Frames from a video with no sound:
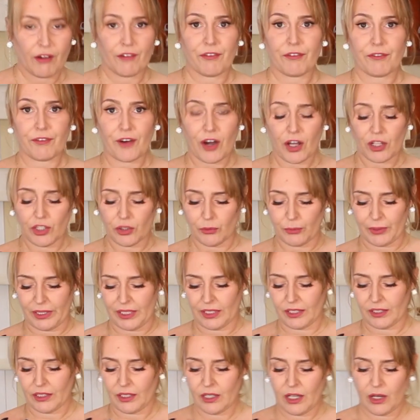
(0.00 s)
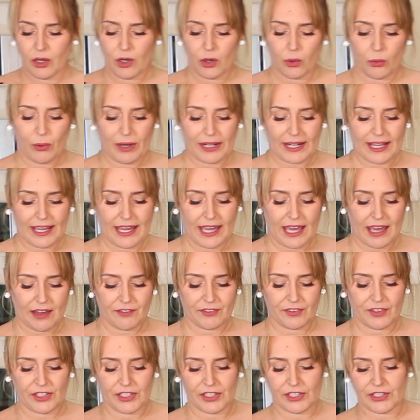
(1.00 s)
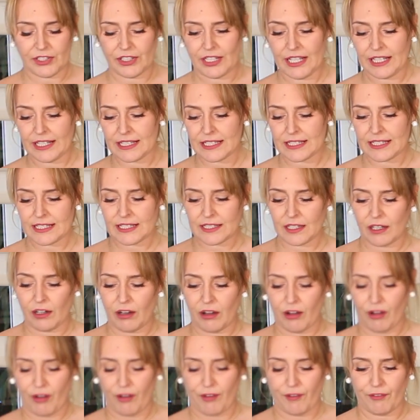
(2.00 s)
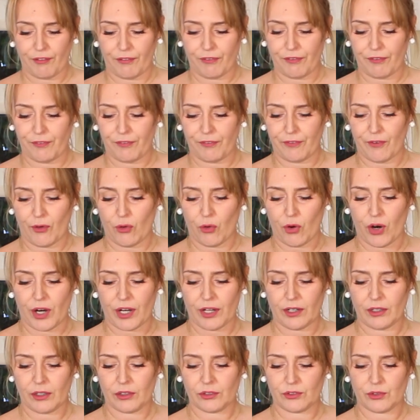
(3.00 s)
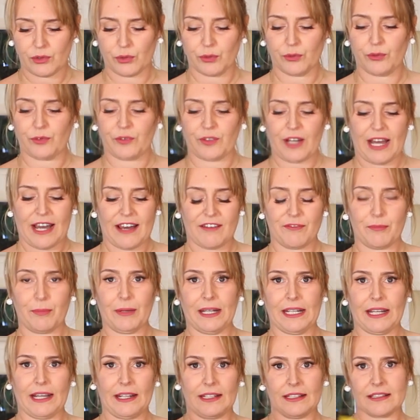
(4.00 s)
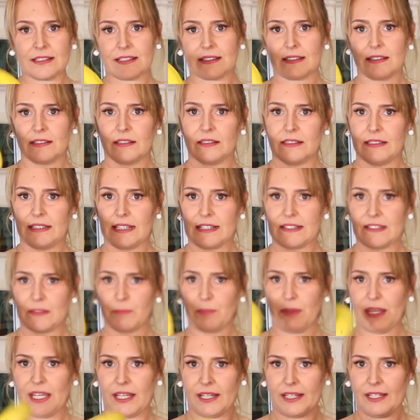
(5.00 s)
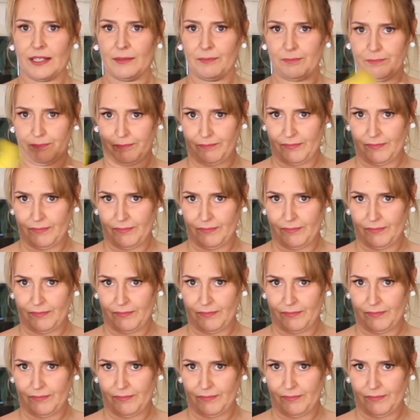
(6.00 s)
Following, what I have here is 4 to 5 bananas this big,